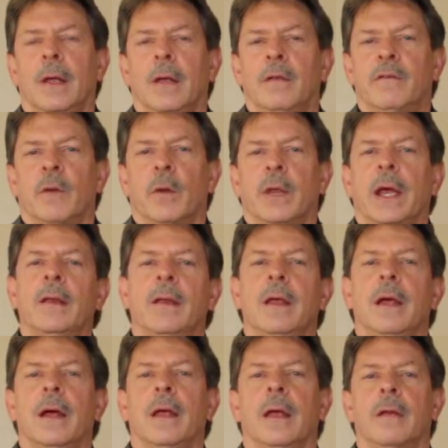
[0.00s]
So the
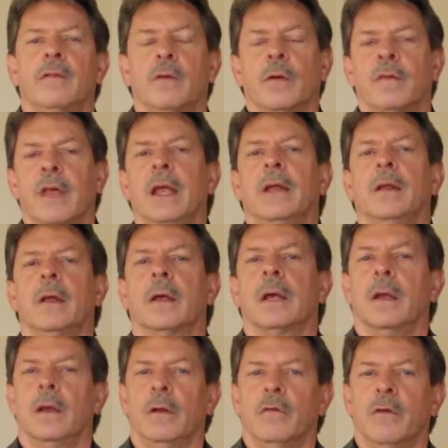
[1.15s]
idea is to take the
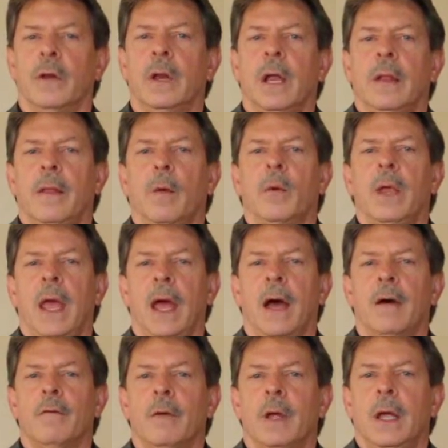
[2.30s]
condition that we
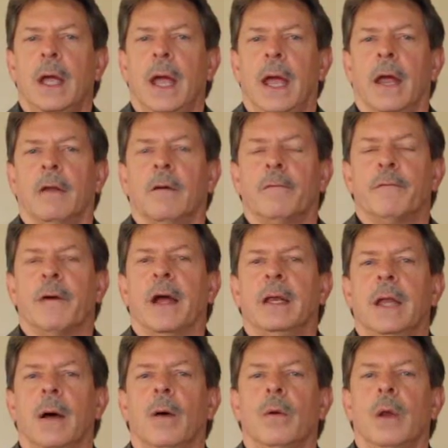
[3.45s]
have and find
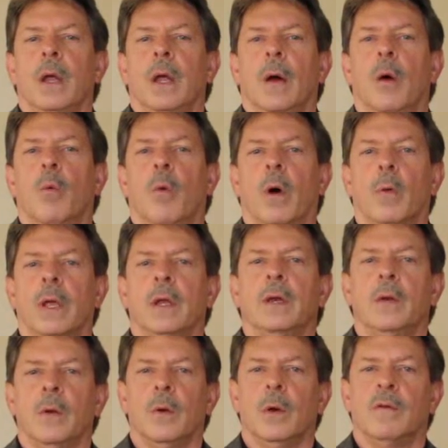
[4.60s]
out what we can
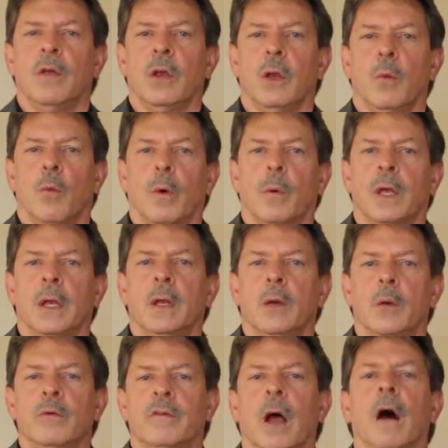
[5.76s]
do, what we can
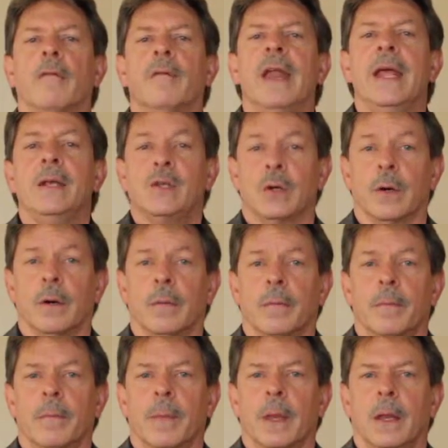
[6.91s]
use of nature
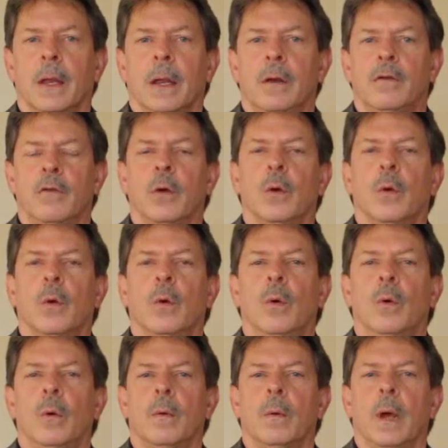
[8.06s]
to
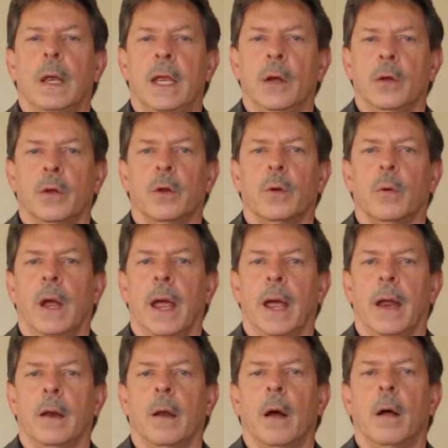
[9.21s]
heal you.
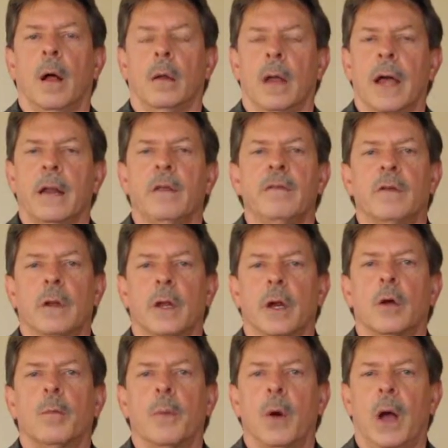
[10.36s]
And a lot of these
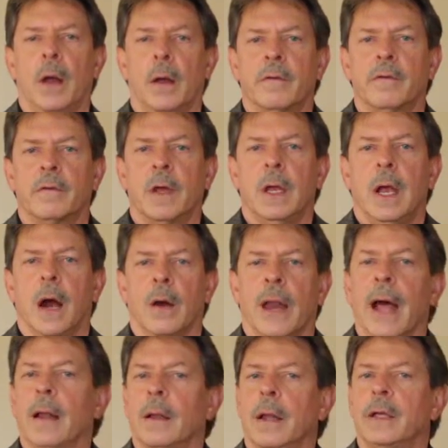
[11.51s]
clinical products are
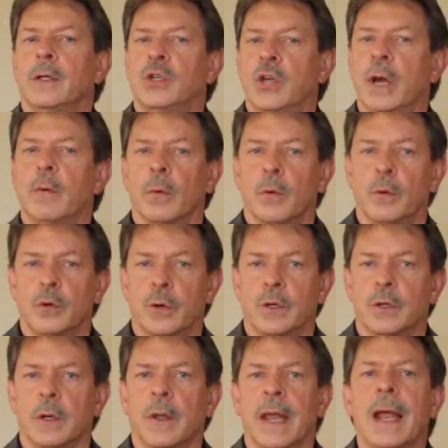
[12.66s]
not like general
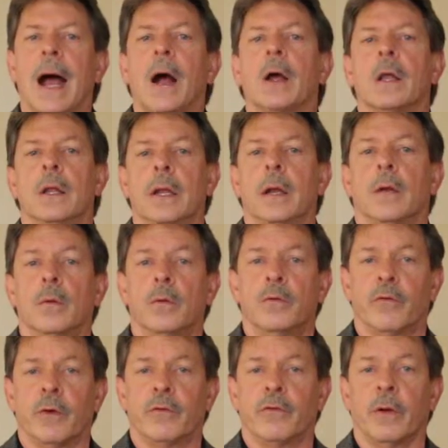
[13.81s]
nutrition, they are clinical
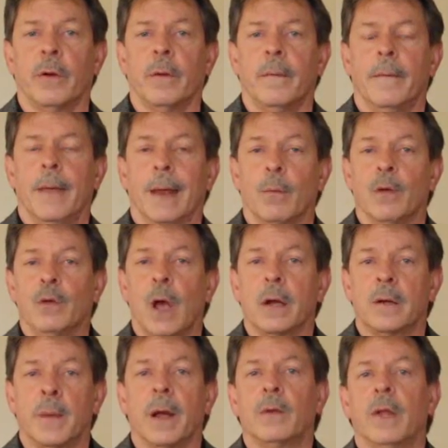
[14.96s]
nutrition. And we talked
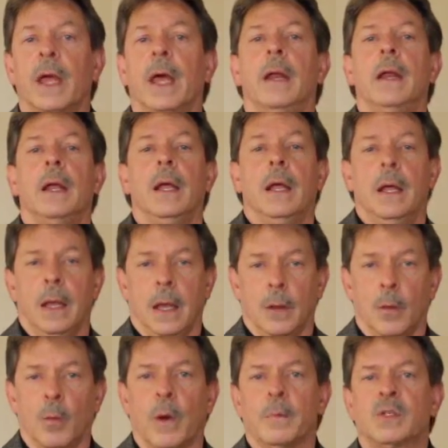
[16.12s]
about that in
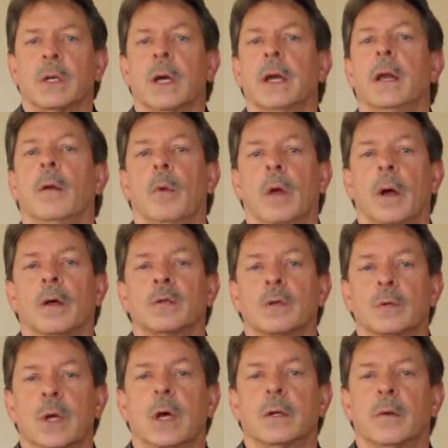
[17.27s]
the website, and we also
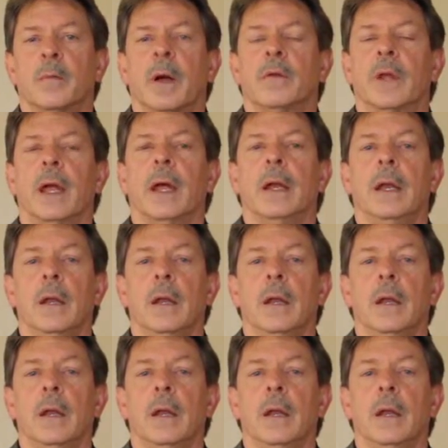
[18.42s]
talked about that